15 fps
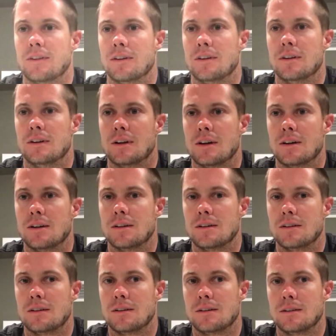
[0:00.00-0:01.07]
that
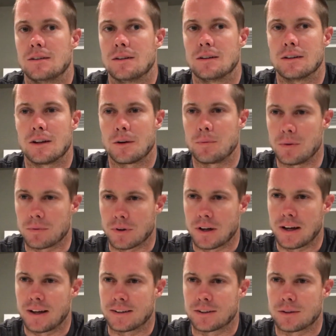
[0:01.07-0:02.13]
a lot of people are
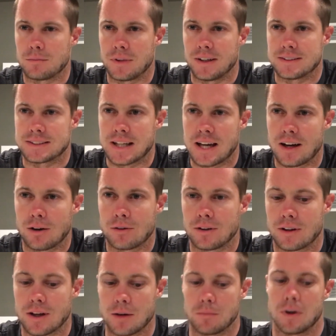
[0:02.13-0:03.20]
asking me is how to
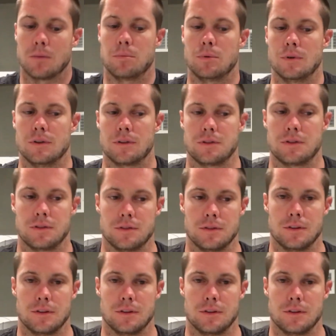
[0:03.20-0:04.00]
come up with